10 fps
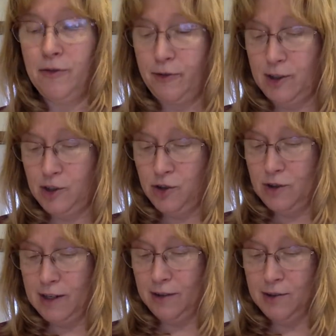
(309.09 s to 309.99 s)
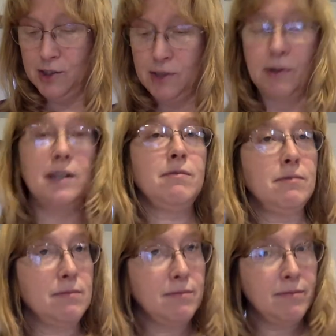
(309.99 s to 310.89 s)
finish drawing those three,
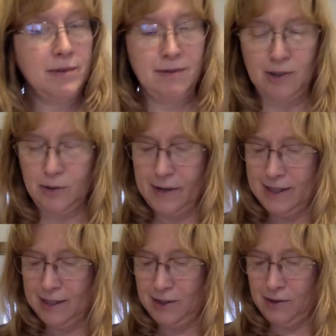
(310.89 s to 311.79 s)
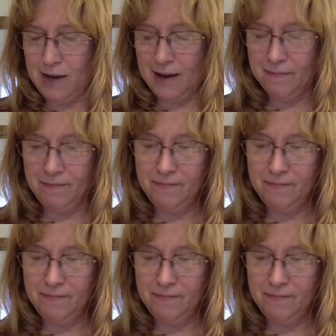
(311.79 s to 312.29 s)
go ahead and do that.